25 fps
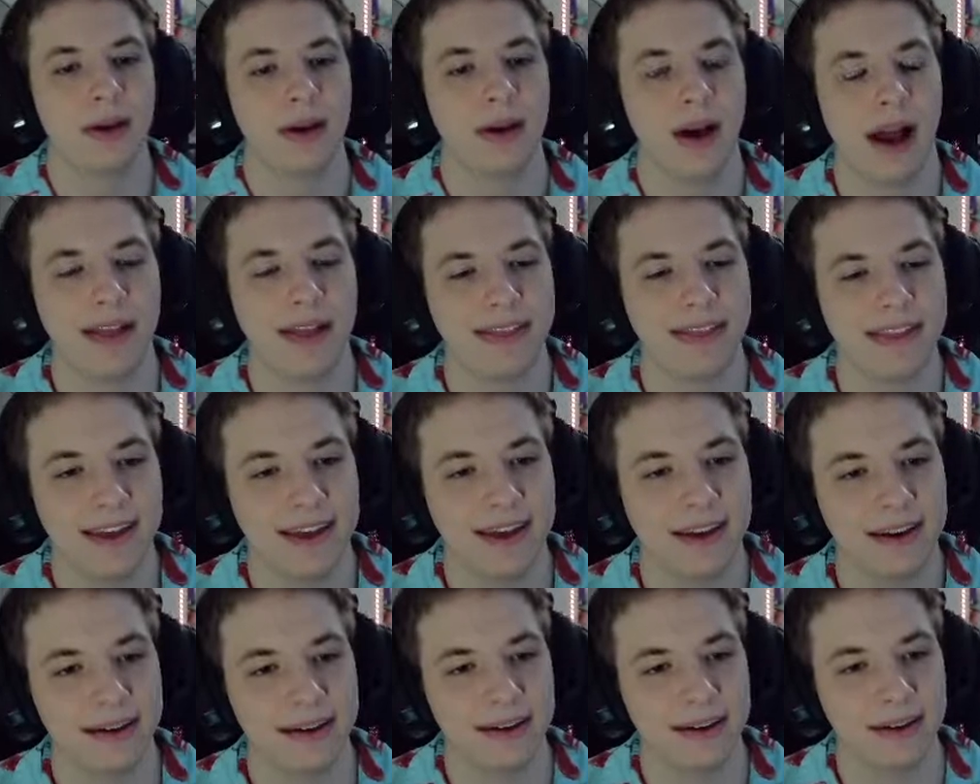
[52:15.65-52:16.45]
I
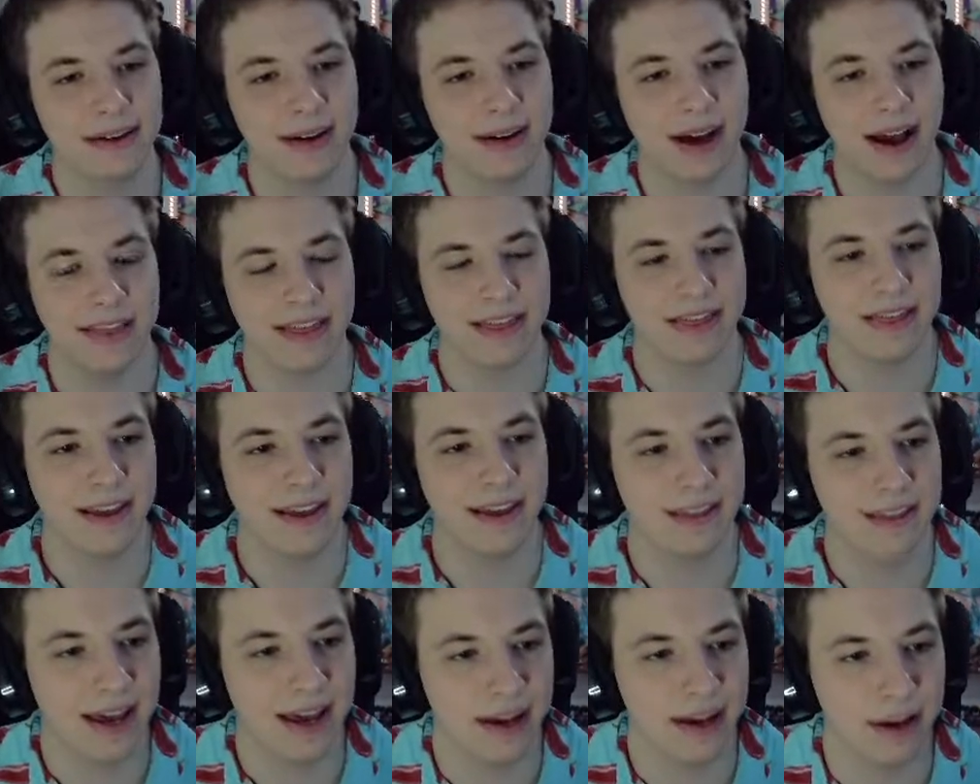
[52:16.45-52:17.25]
think I
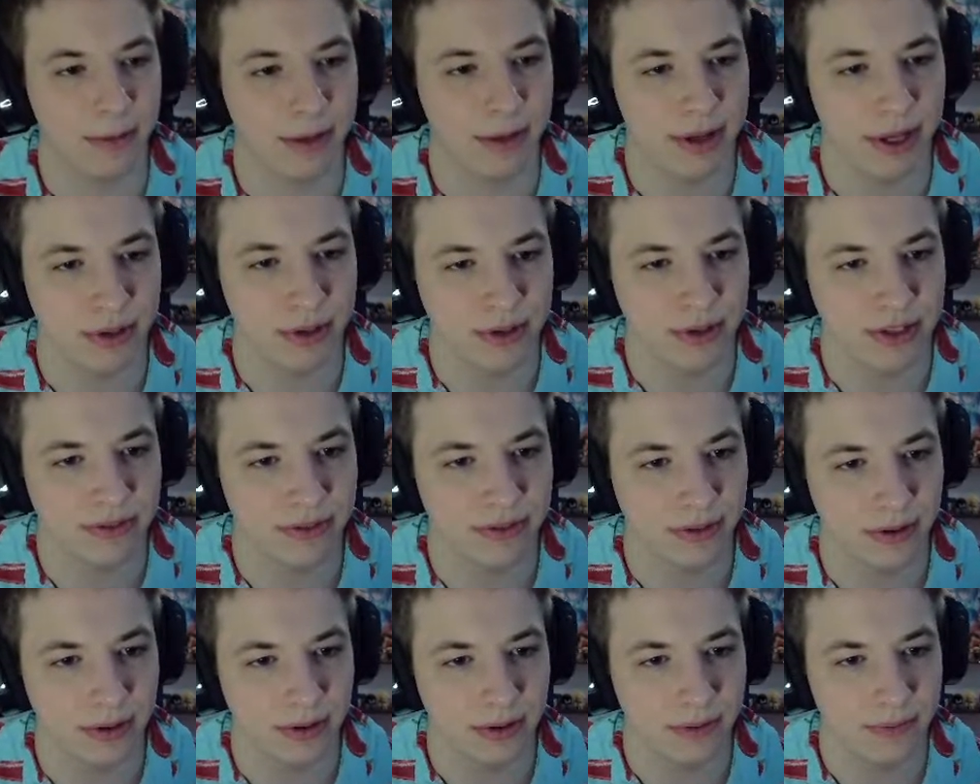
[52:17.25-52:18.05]
think that could be
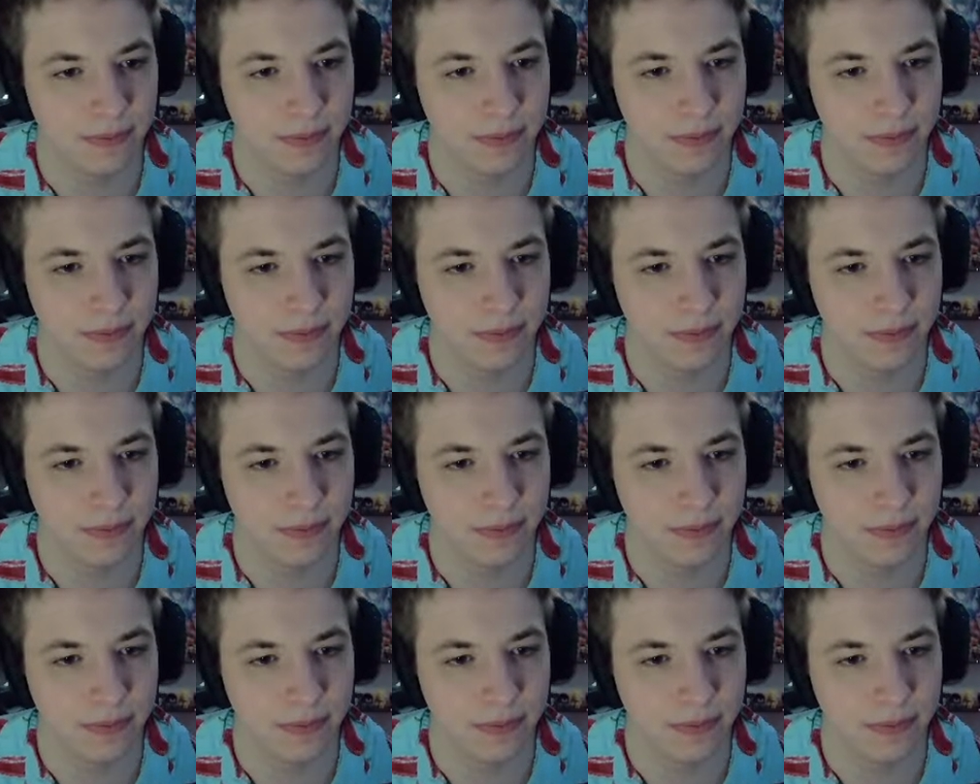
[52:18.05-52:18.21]
useful.